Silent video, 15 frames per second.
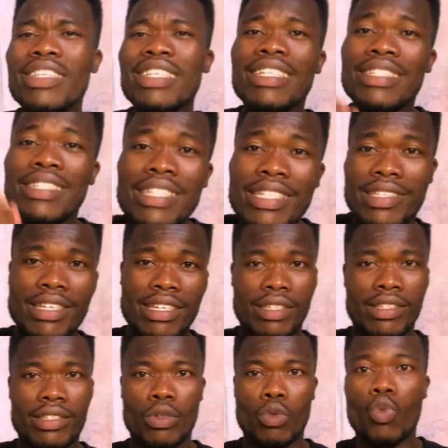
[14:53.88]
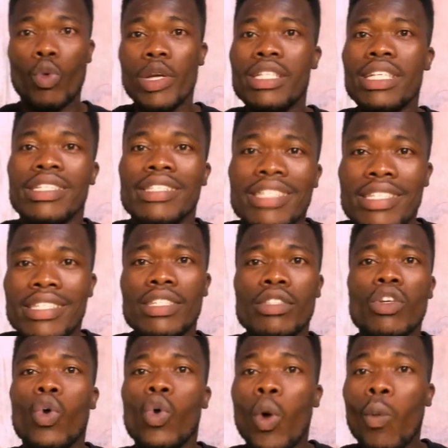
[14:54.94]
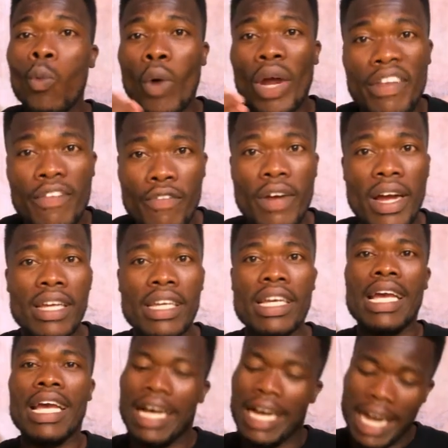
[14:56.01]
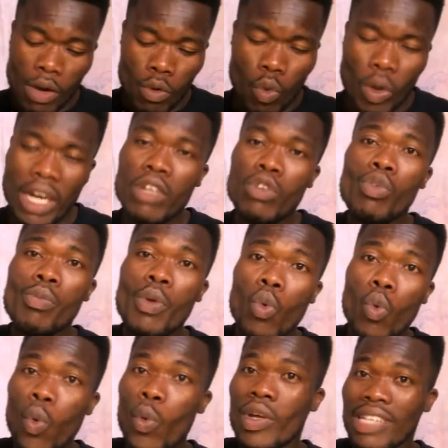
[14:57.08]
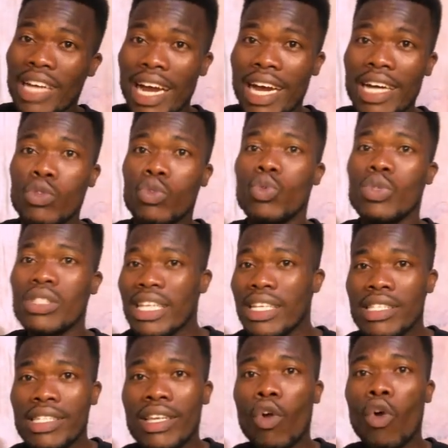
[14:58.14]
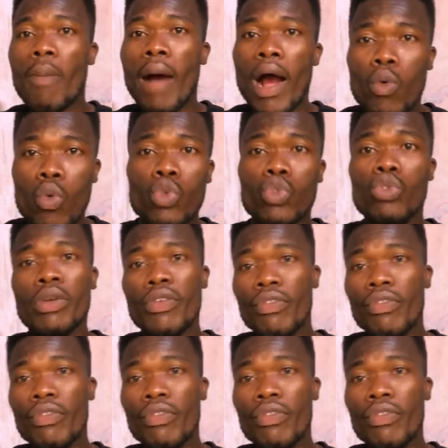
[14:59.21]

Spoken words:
is the teachers? Where is the teachers? Om were him fan. I'm calling to me quia to sense it over who to